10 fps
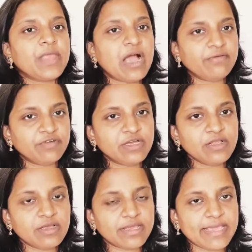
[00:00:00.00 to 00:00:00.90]
After
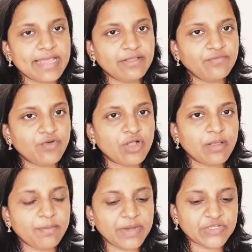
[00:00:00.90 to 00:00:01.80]
caring for
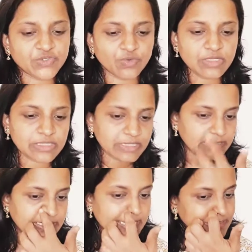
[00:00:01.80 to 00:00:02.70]
bed sores,
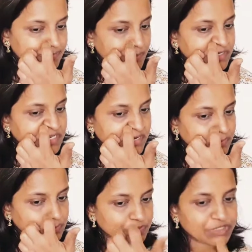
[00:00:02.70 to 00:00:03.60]
the next point
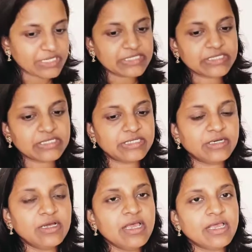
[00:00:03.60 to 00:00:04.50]
that you should
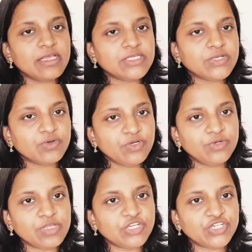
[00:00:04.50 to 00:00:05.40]
consider is the good
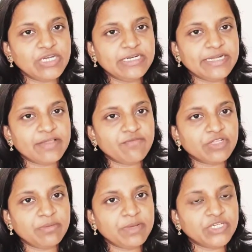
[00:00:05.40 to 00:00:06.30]
nutritional intake
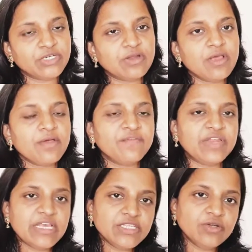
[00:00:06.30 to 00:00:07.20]
for the patient.
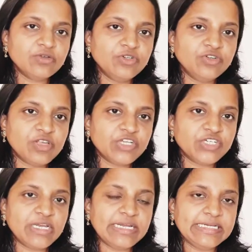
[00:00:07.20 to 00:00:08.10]
When I say good
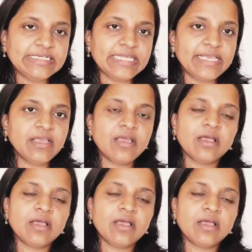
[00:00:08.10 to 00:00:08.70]
nutritional intake,